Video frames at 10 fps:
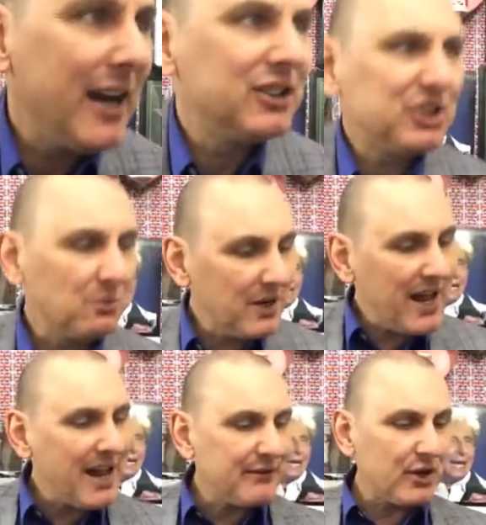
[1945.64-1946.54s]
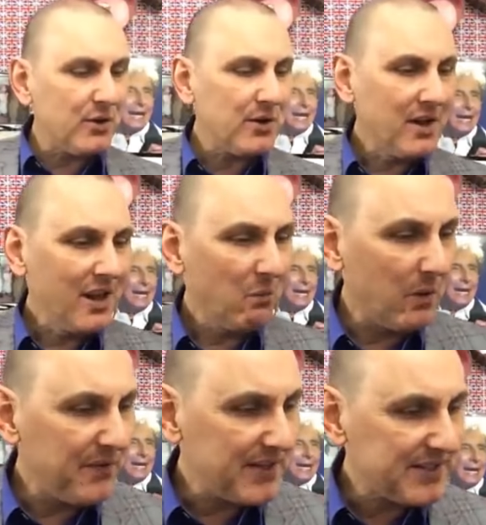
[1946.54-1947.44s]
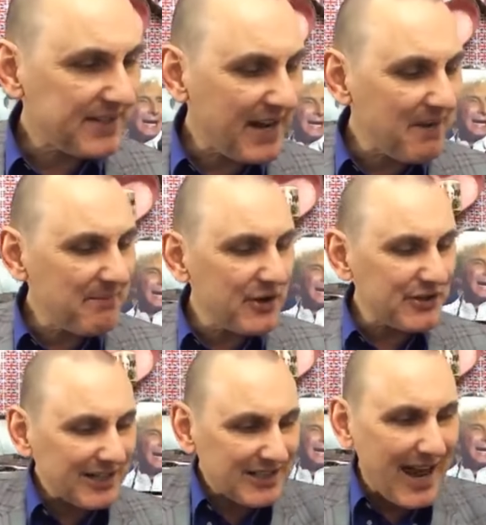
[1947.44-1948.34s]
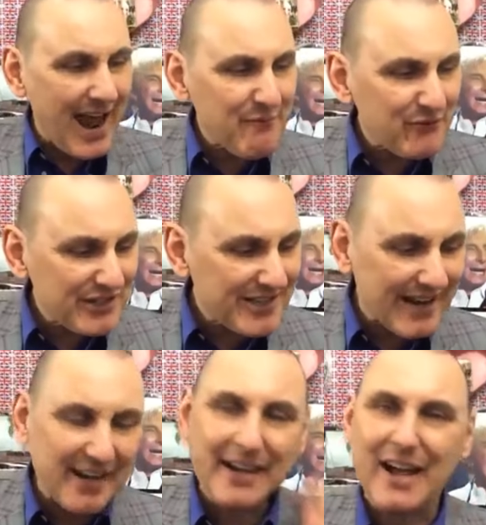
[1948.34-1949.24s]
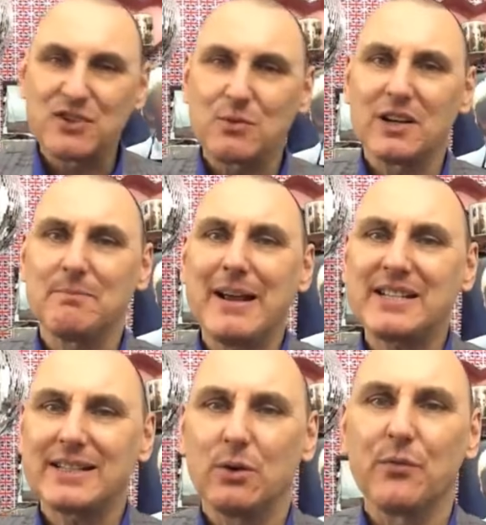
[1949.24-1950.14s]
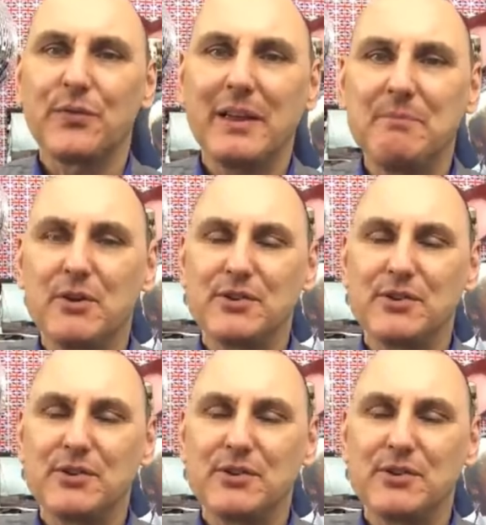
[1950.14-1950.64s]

and I shall leave you with this theme music to Every Second Counts, one of the best little theme